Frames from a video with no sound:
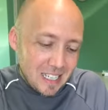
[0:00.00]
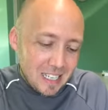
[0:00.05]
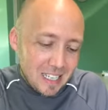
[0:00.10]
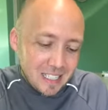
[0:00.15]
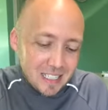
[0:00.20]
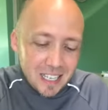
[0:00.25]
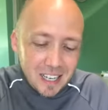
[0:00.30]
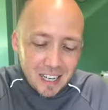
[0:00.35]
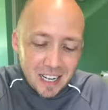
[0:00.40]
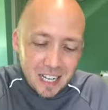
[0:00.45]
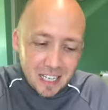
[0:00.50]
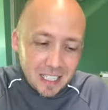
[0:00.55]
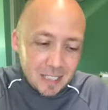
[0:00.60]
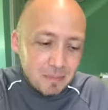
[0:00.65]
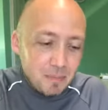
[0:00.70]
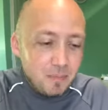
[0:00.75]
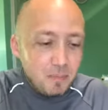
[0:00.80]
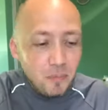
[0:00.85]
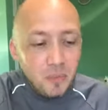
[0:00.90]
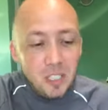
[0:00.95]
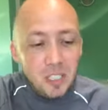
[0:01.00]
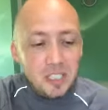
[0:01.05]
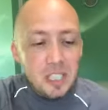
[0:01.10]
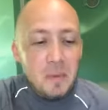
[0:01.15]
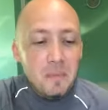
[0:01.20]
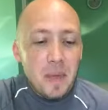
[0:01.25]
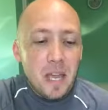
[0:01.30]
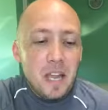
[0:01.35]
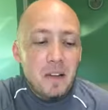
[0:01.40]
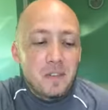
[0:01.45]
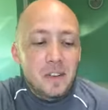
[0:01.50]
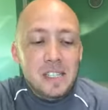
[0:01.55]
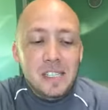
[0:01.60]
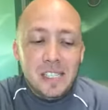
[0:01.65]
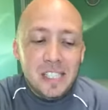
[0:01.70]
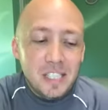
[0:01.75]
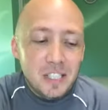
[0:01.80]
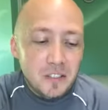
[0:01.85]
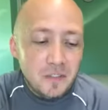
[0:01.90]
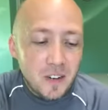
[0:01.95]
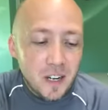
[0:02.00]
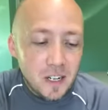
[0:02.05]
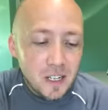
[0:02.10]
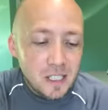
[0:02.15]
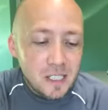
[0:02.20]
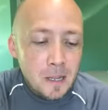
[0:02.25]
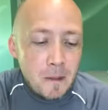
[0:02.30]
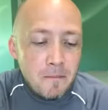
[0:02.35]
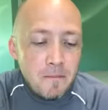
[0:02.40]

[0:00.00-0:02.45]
I thought I looked up every single verse.